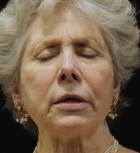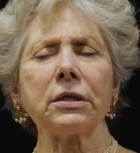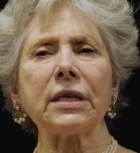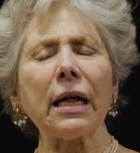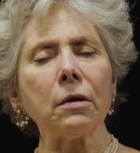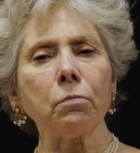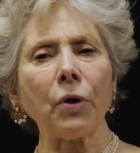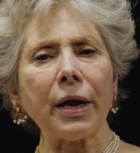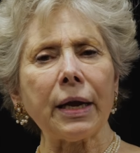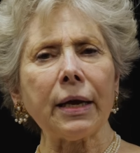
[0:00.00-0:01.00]

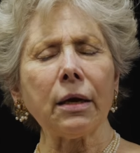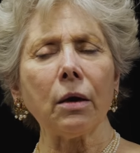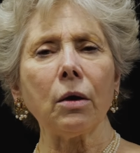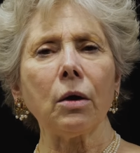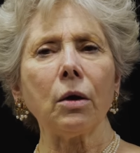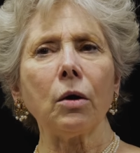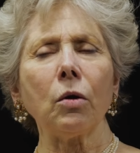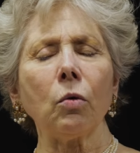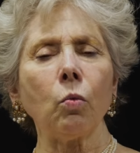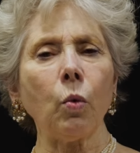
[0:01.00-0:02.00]
celebrating
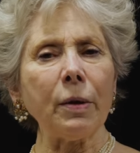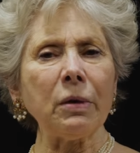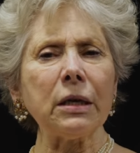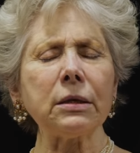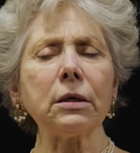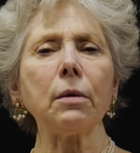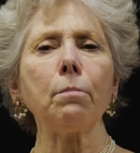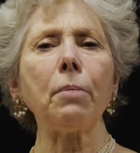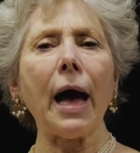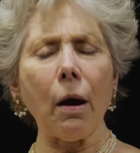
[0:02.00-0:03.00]
women's
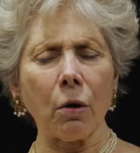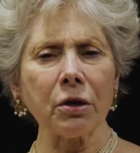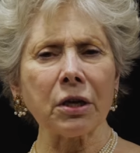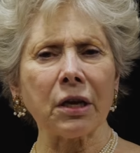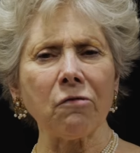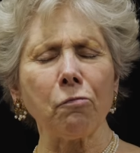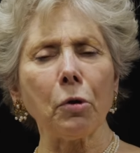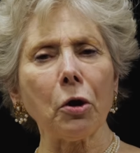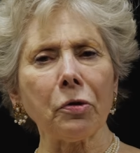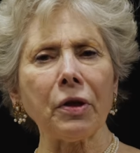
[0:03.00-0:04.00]
power to give
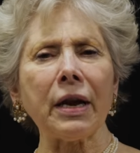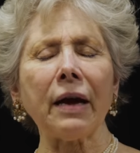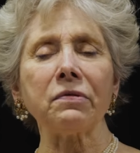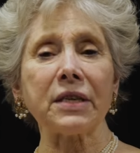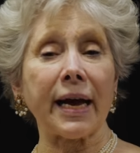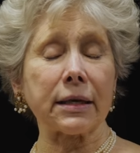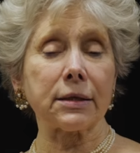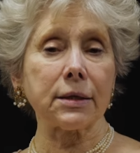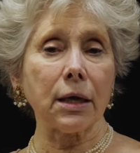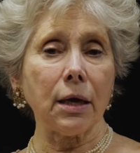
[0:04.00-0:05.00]
birth and have
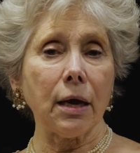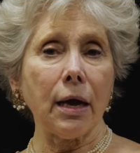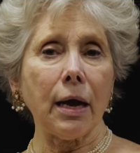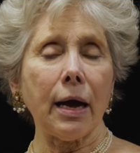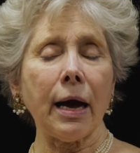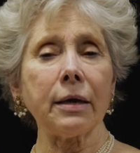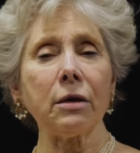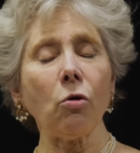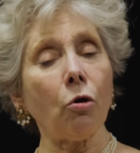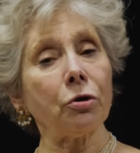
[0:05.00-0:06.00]
sex. And
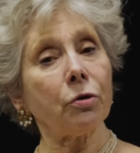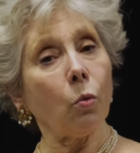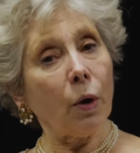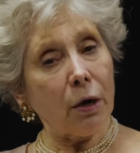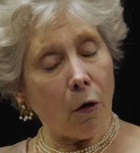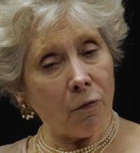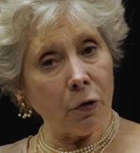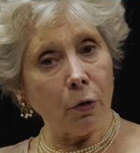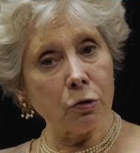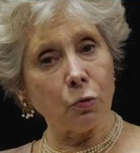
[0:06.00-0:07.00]
in order to win
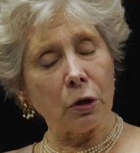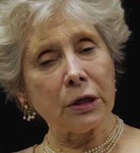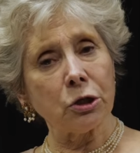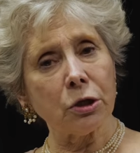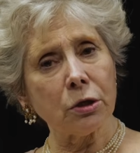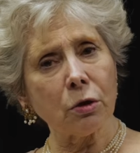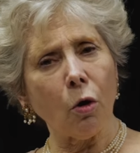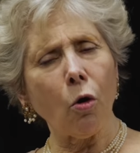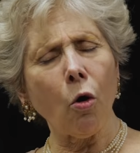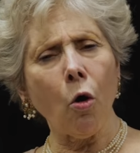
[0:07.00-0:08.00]
over those religions,
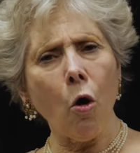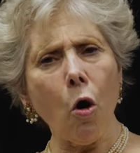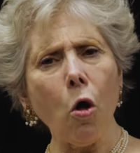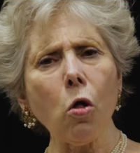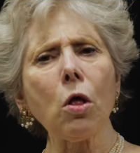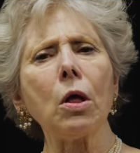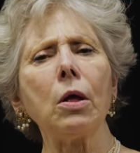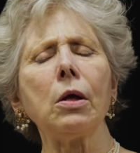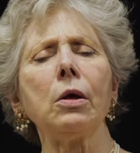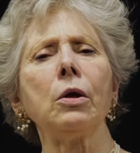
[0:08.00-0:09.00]
all
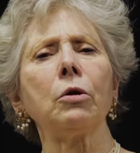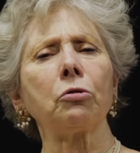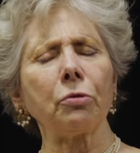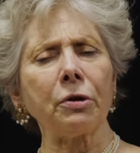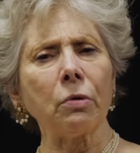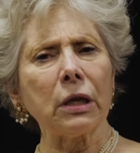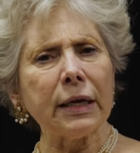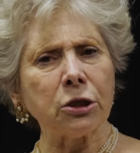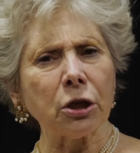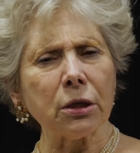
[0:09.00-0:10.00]
three
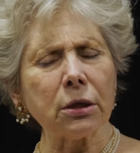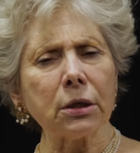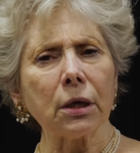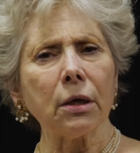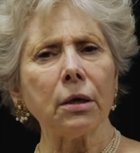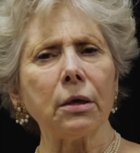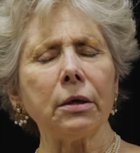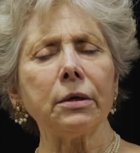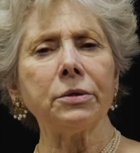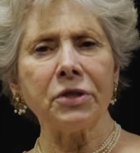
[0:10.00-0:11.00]
religions
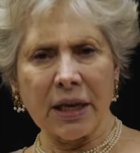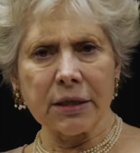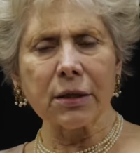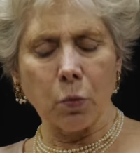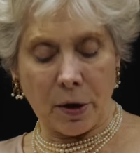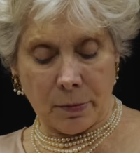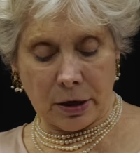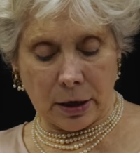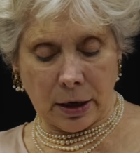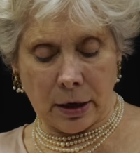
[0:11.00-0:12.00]
dissed
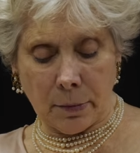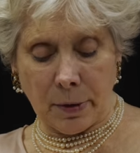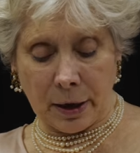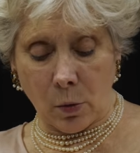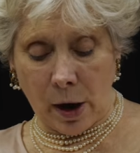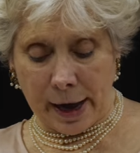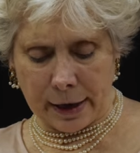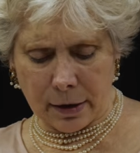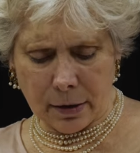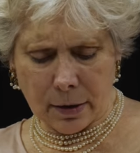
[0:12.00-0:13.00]
women in a big way.